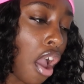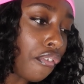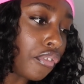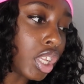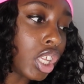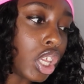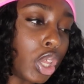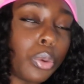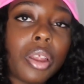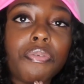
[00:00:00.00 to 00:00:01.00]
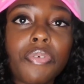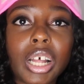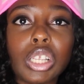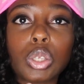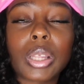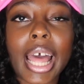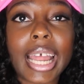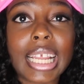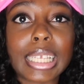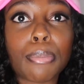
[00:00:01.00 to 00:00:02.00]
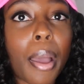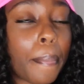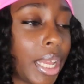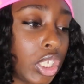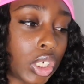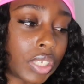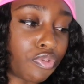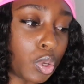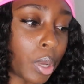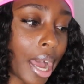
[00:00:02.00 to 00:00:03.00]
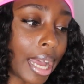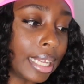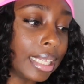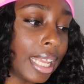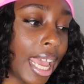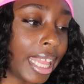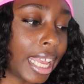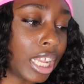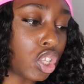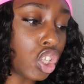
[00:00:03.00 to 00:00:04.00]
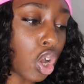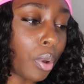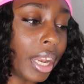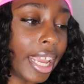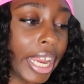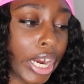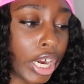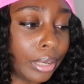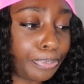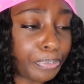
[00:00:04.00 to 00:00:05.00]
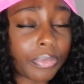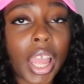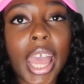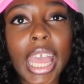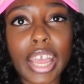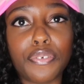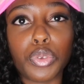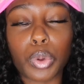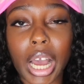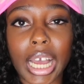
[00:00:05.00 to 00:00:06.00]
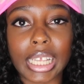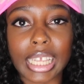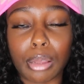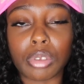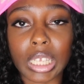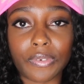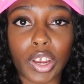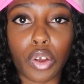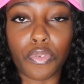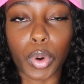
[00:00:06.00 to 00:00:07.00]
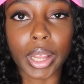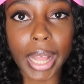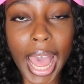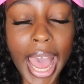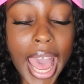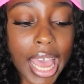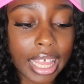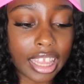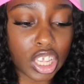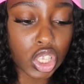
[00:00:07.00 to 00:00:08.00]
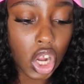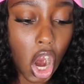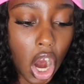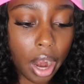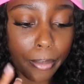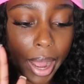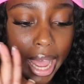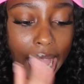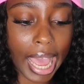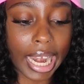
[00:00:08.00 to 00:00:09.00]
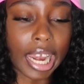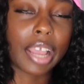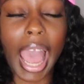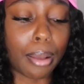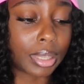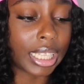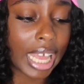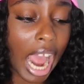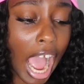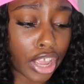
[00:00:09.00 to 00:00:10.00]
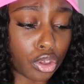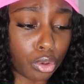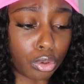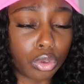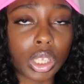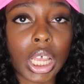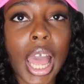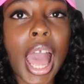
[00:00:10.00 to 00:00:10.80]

really cute and fun. So that is my Pinterest for you guys. And then so in here, if you guys came to this video for that, these are my editing apps that I use